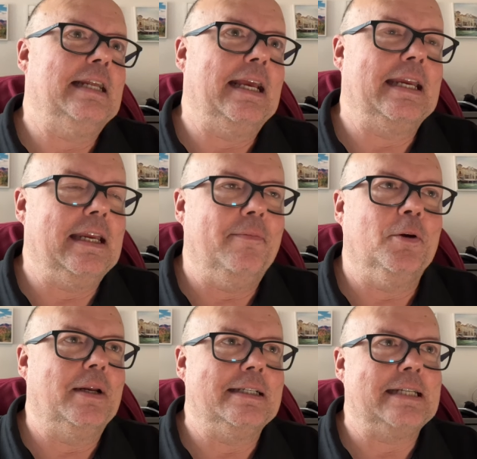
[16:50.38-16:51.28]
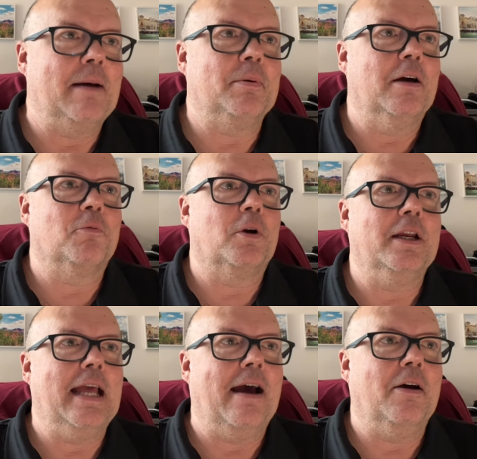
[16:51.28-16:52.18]
I can give you an example of
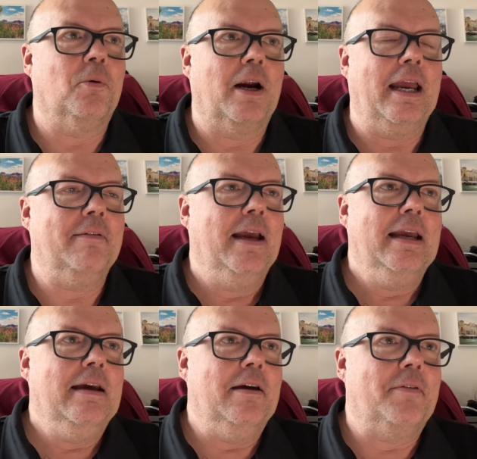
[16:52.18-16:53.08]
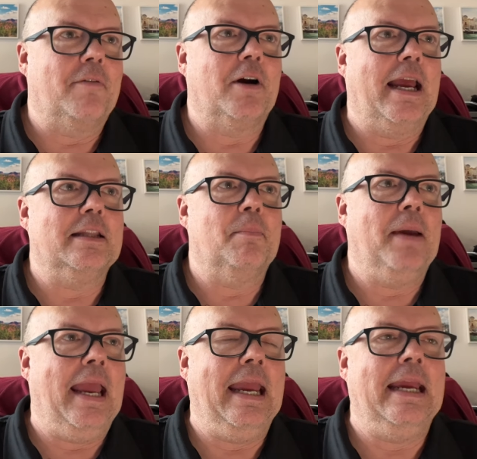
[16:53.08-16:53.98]
where I have ever had to
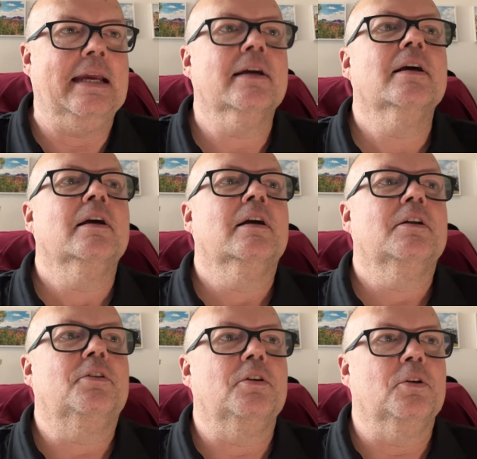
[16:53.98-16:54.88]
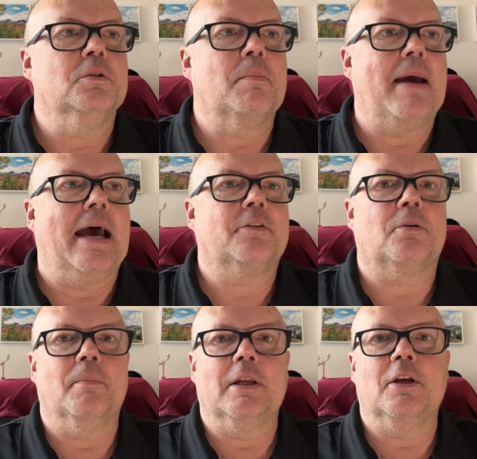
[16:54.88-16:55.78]
pay to use a
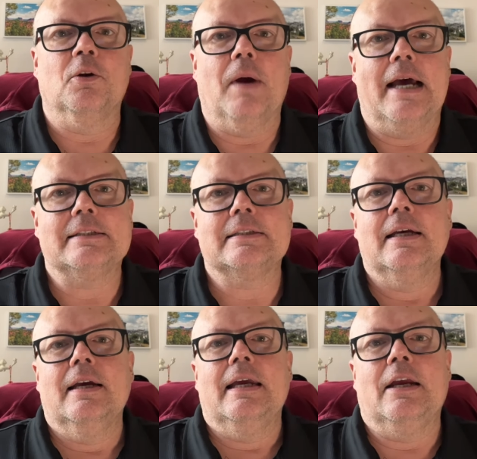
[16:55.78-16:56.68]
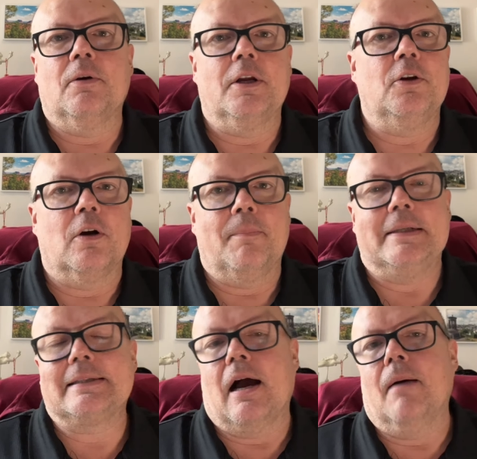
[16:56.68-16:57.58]
bathroom in the U.S. Here in Europe,
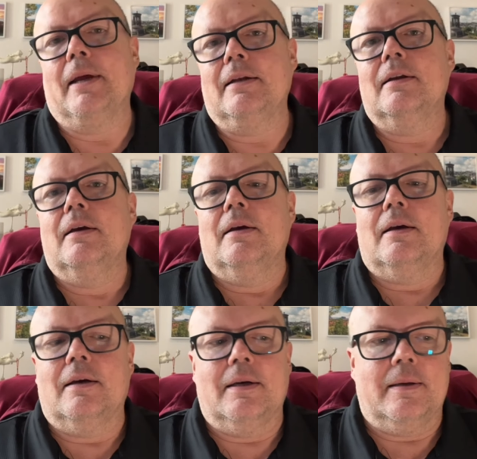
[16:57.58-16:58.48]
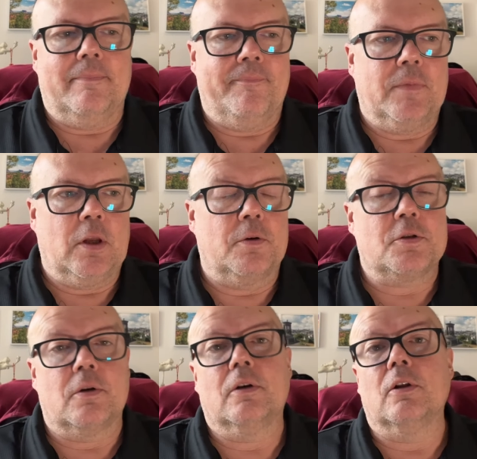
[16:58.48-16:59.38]
it's common. There are
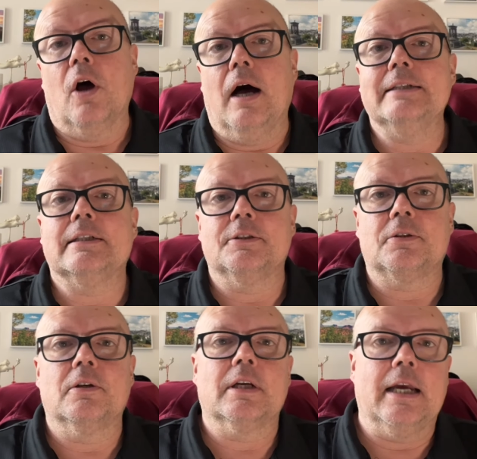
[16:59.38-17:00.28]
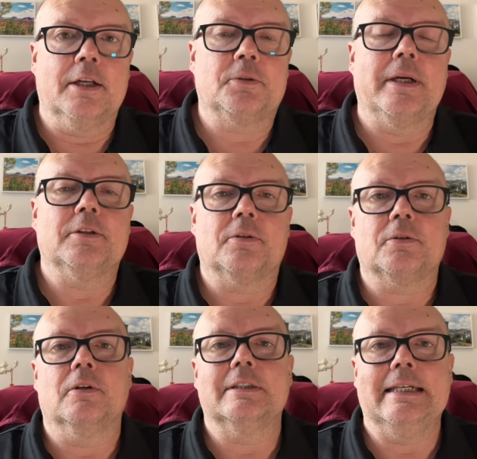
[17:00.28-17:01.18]
certain laws in certain countries or
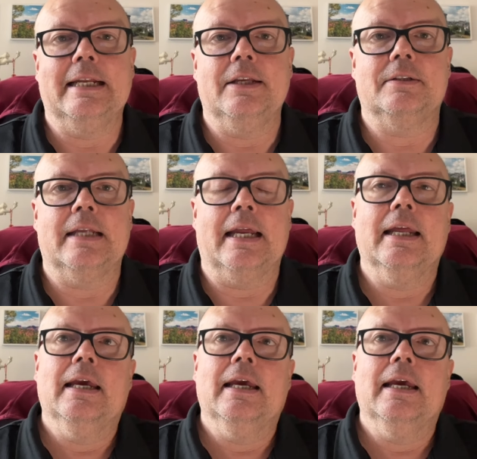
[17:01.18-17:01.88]
certain cities that